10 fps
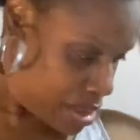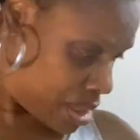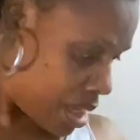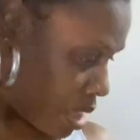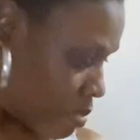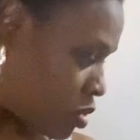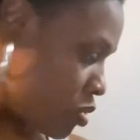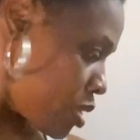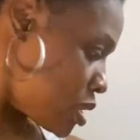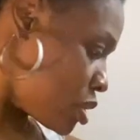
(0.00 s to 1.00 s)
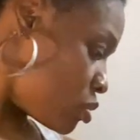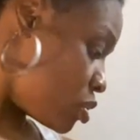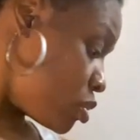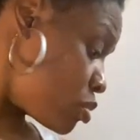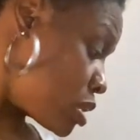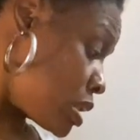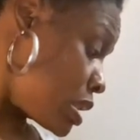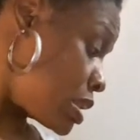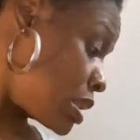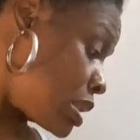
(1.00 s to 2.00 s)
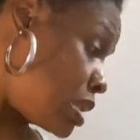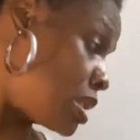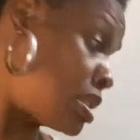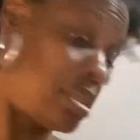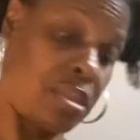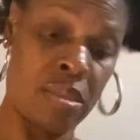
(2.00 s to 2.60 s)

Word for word: I am going to use this again.